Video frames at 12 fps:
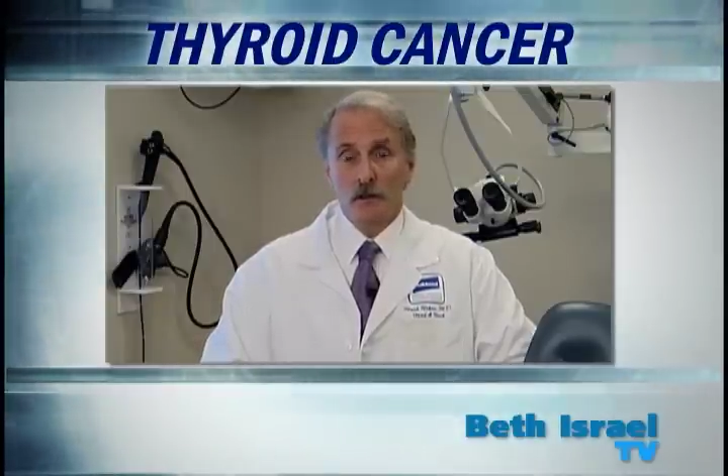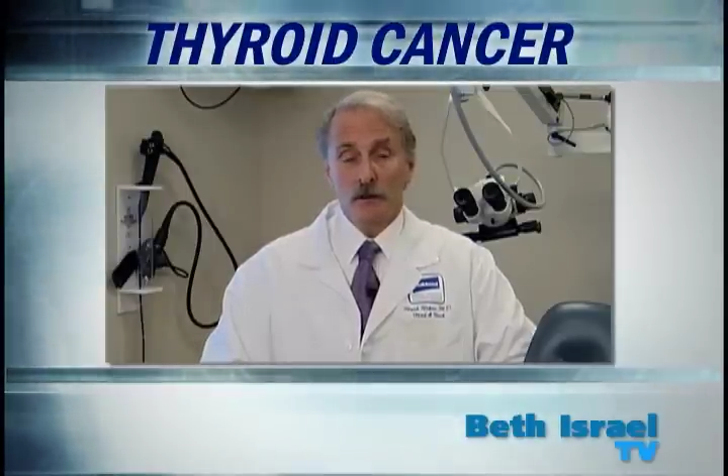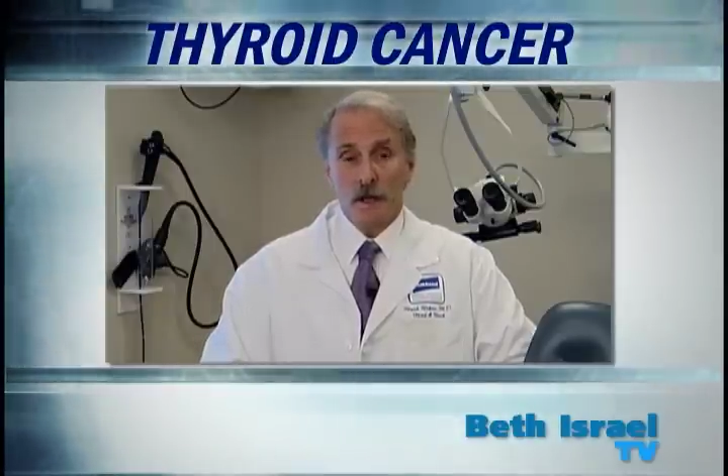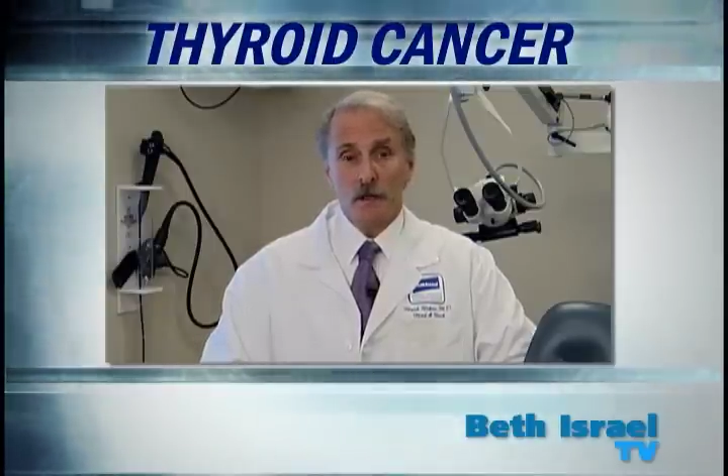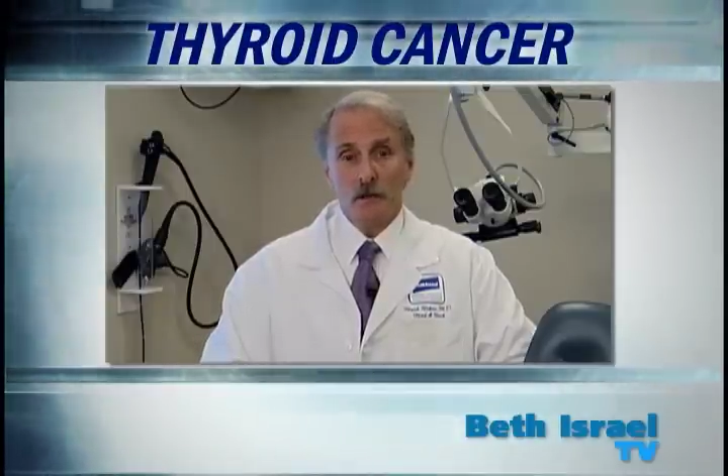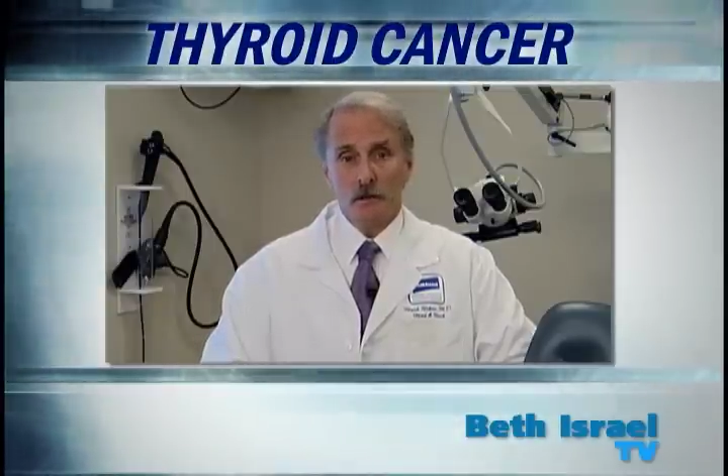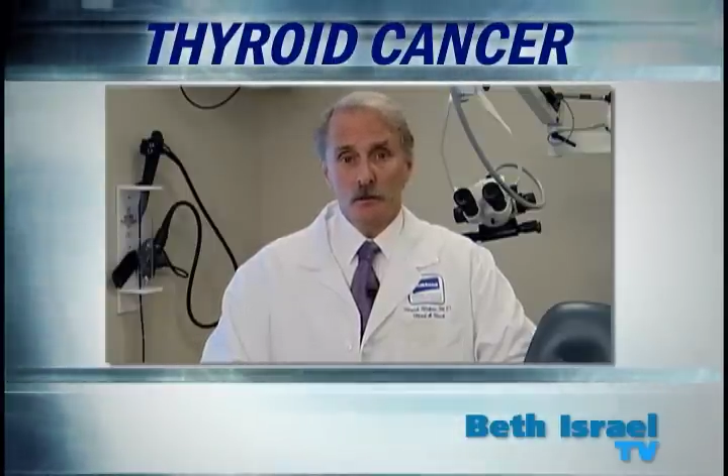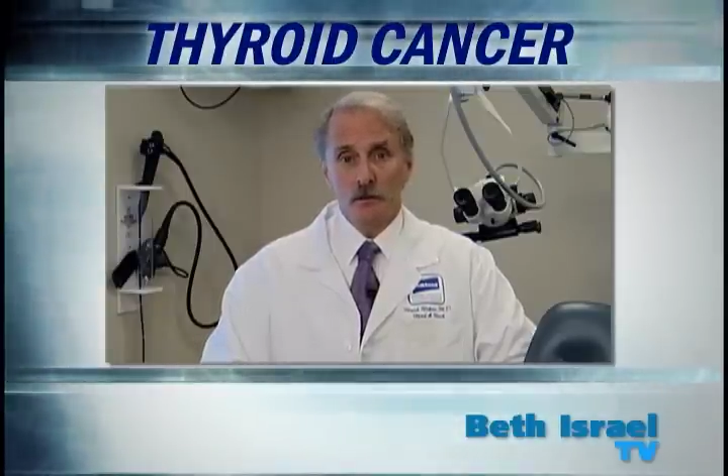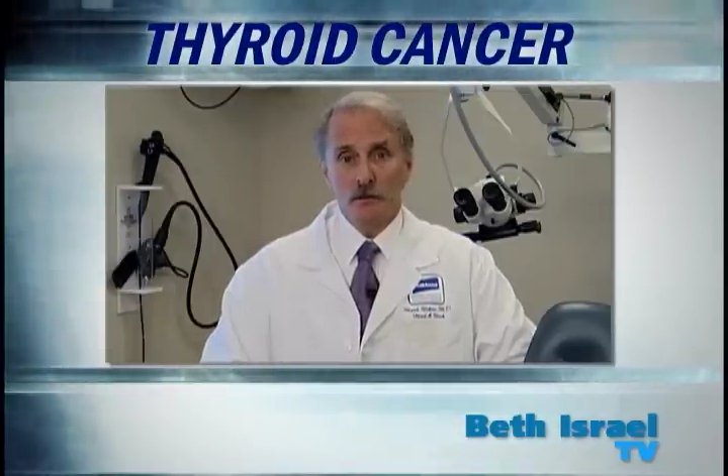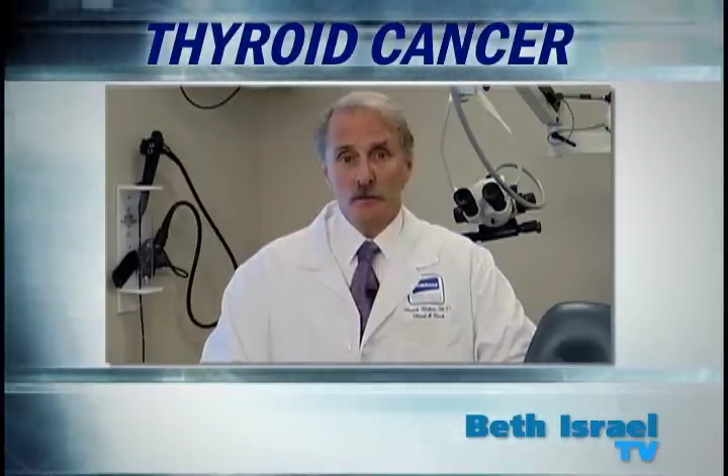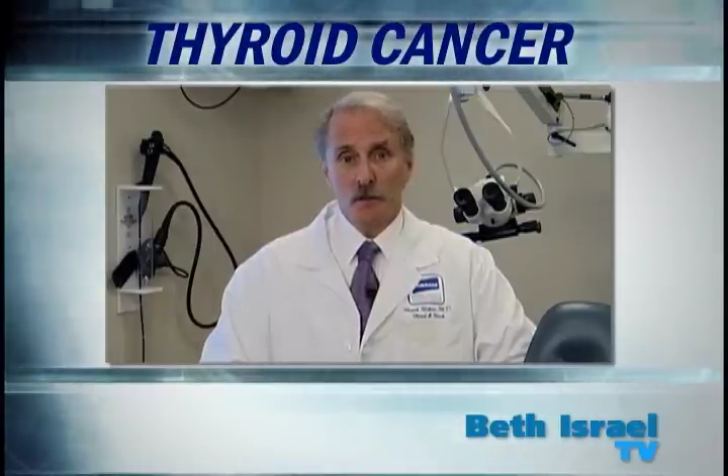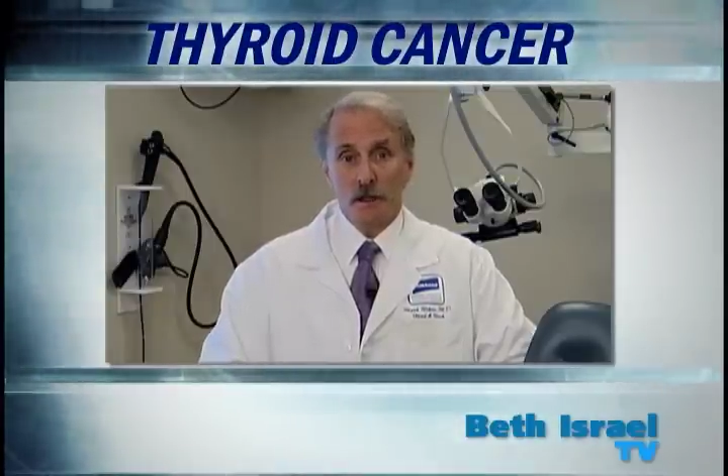that
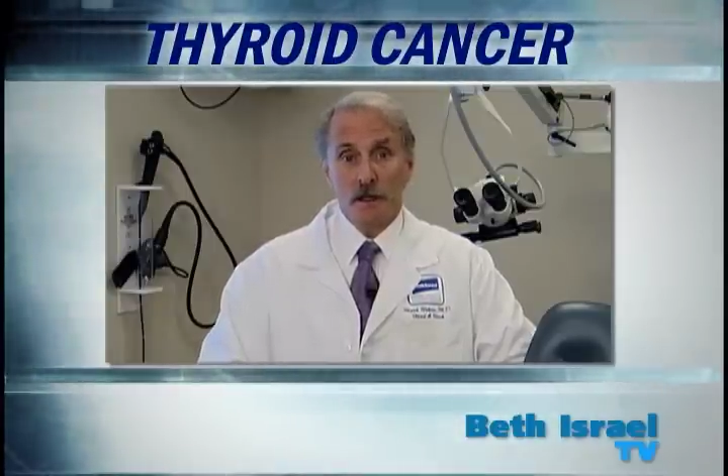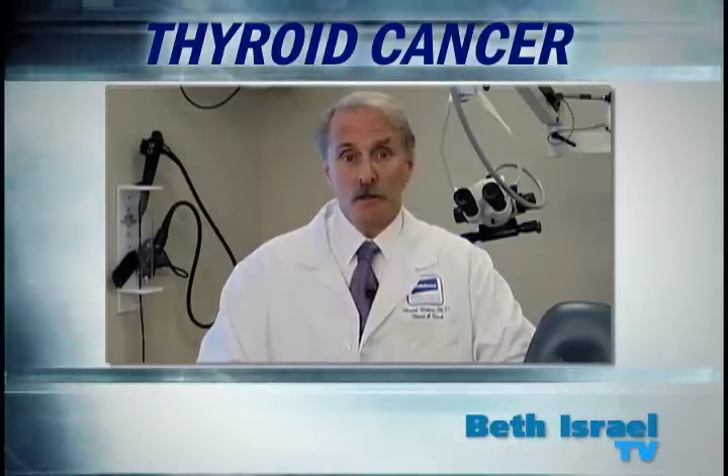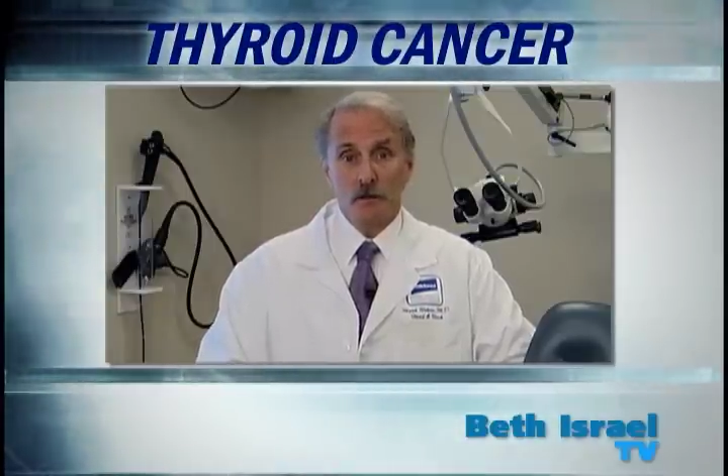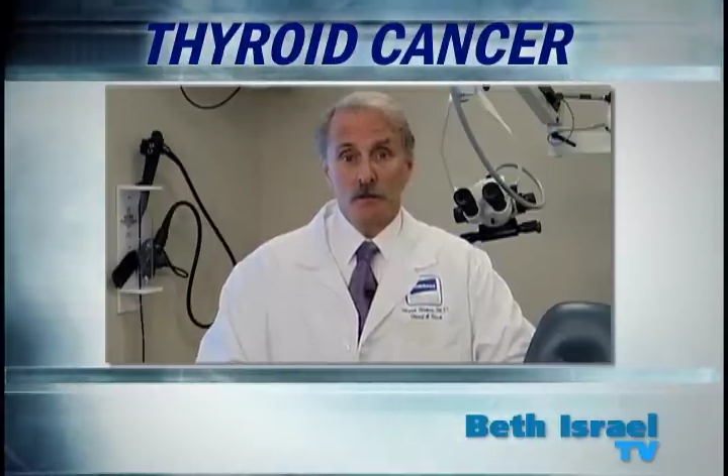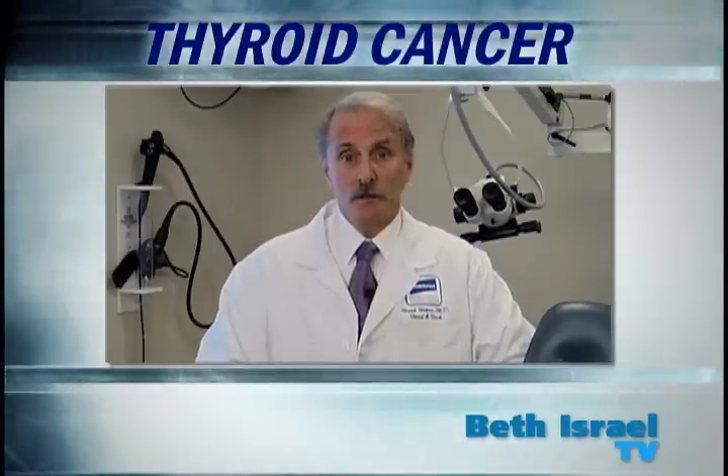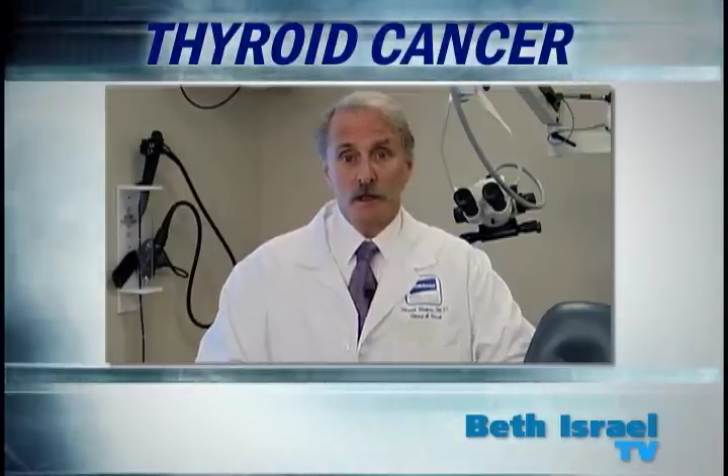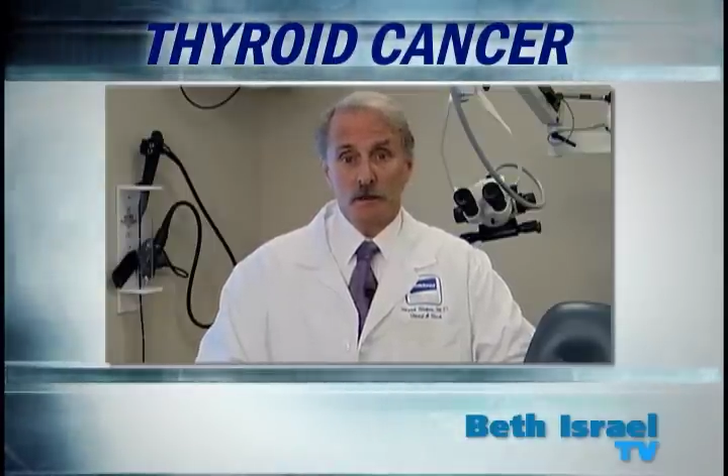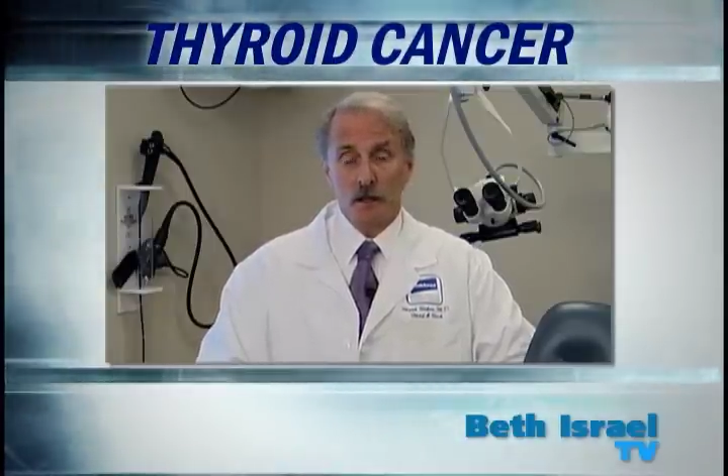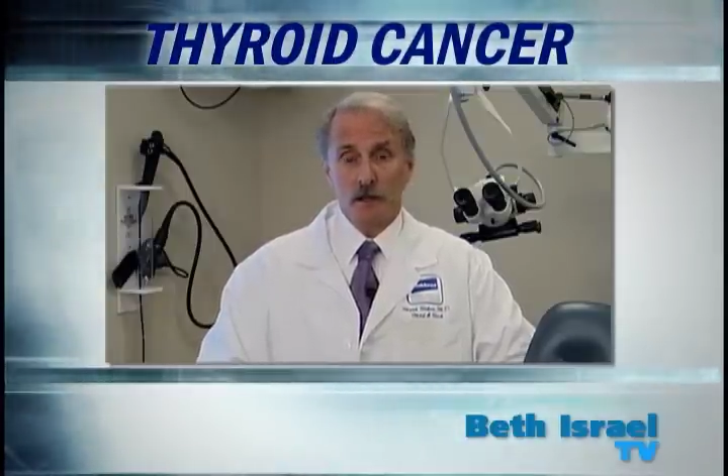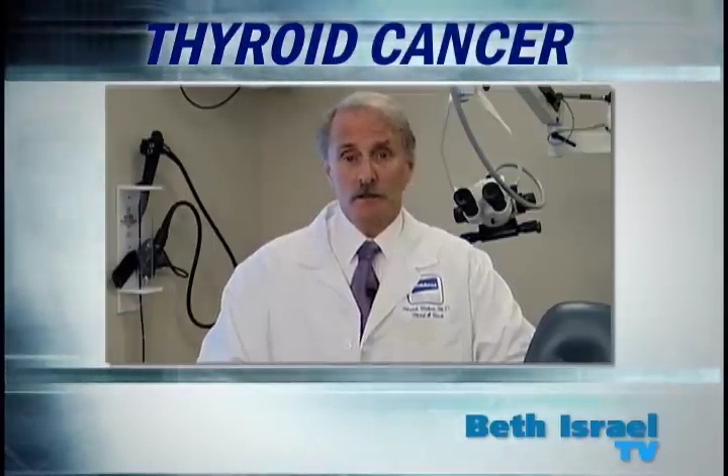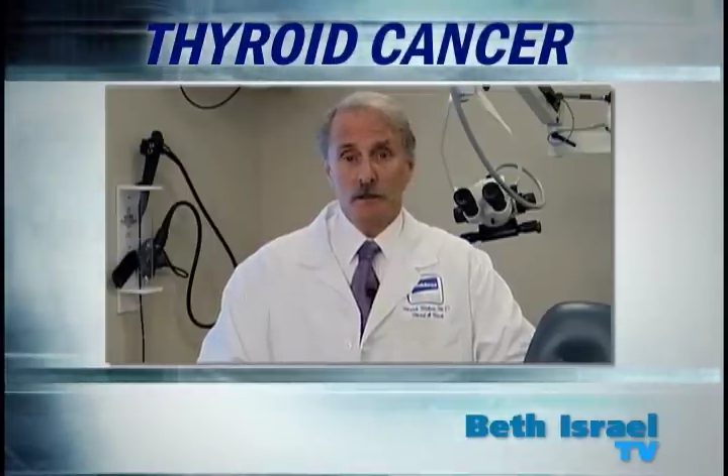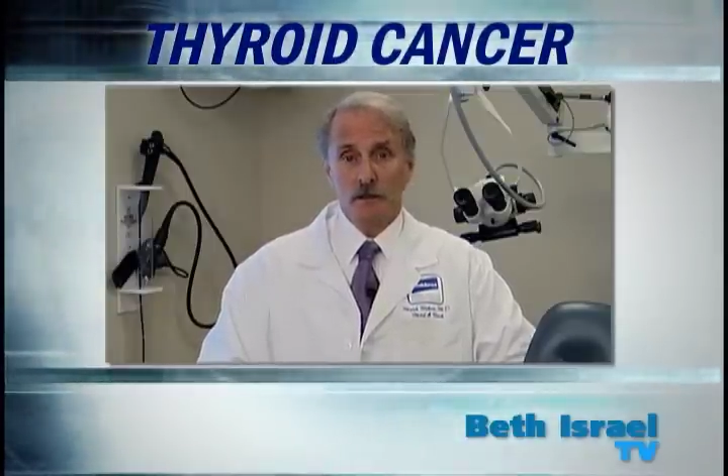includes molecular
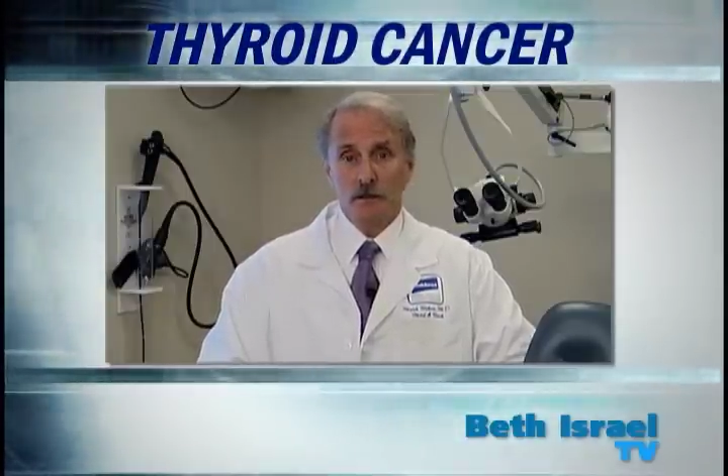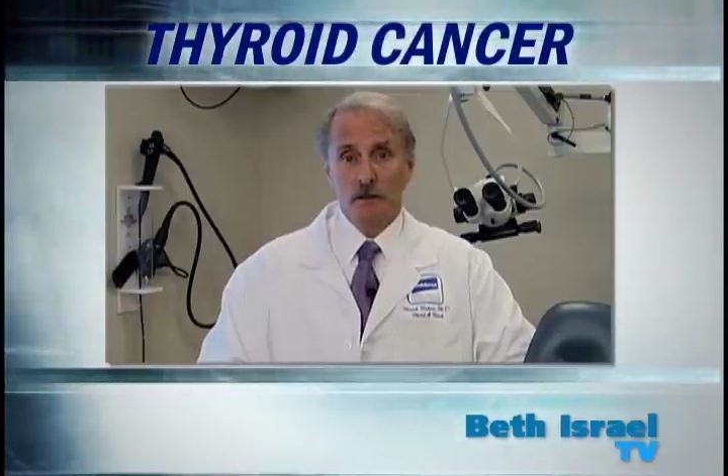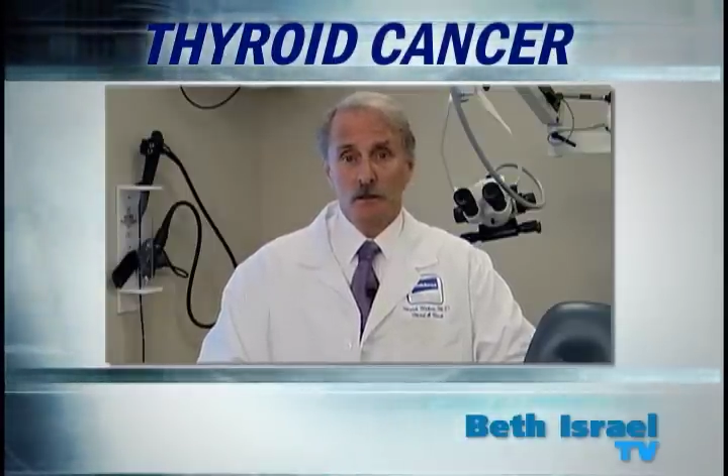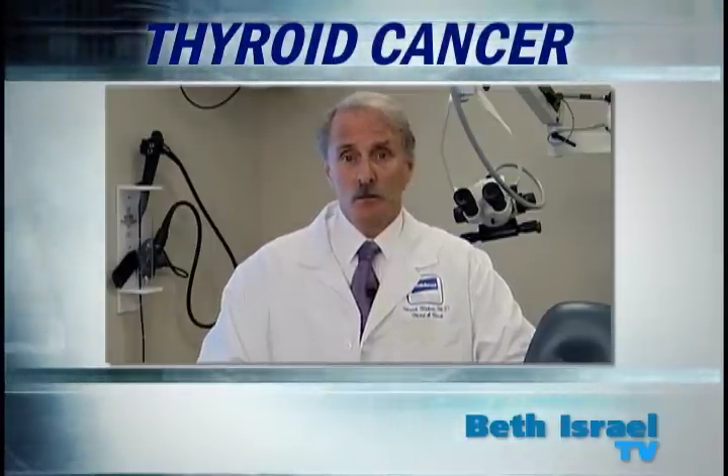diagnostics,